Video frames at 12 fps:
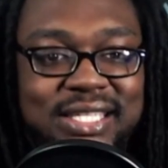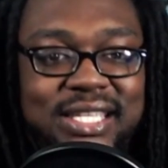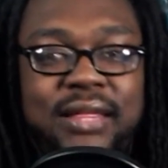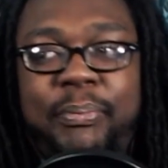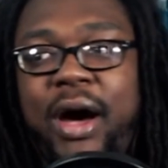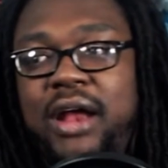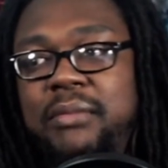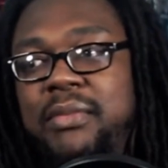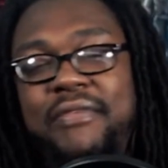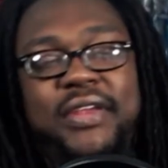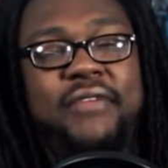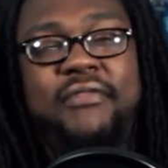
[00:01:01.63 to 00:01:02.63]
to get to the
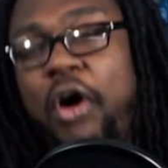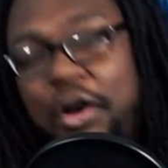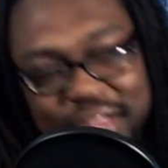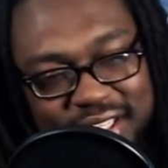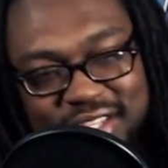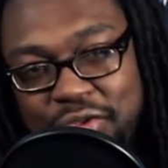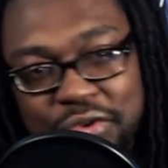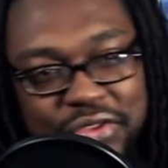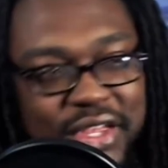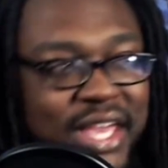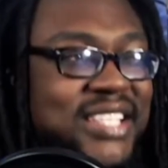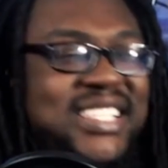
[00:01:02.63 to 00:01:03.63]
bottom of it, of all these
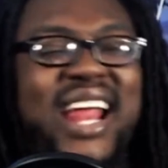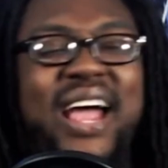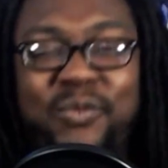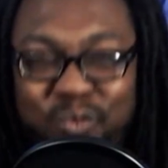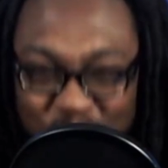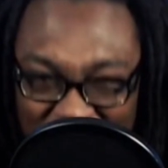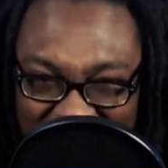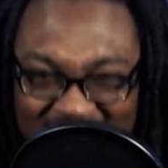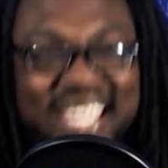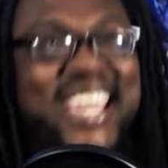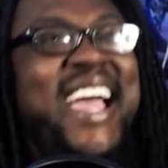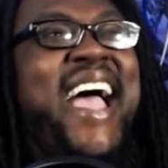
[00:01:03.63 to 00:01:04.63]
other things. And I
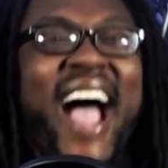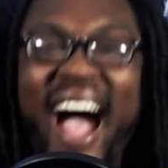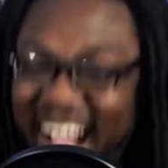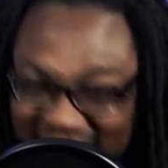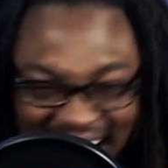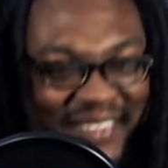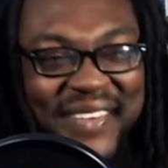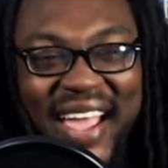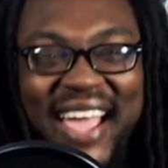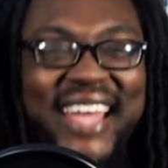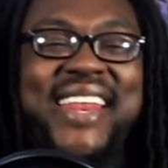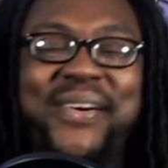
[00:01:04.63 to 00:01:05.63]
really, oh
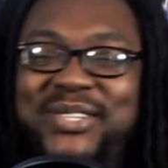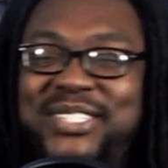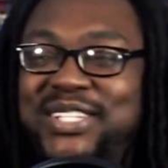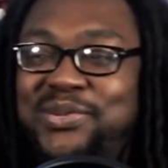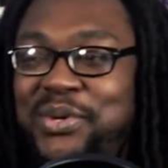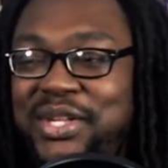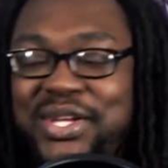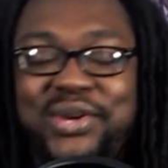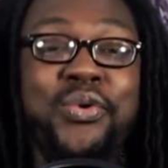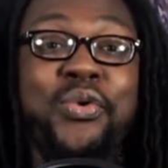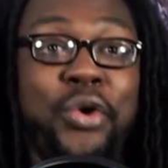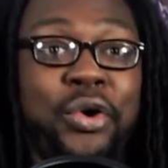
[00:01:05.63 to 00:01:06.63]
man, it was just
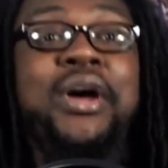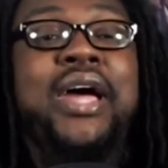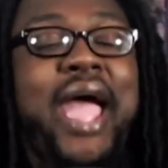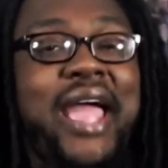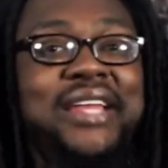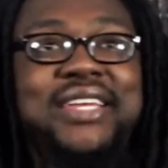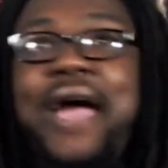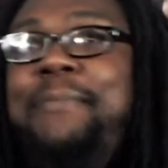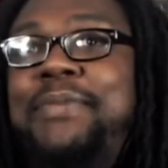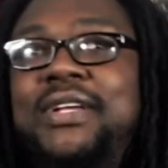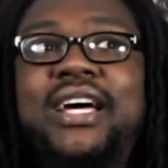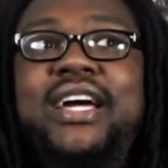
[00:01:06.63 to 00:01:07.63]
really cool. And
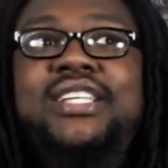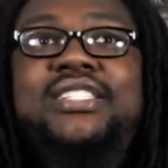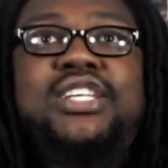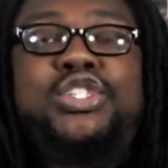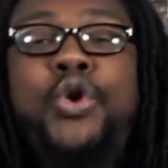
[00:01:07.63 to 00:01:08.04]
Nebula is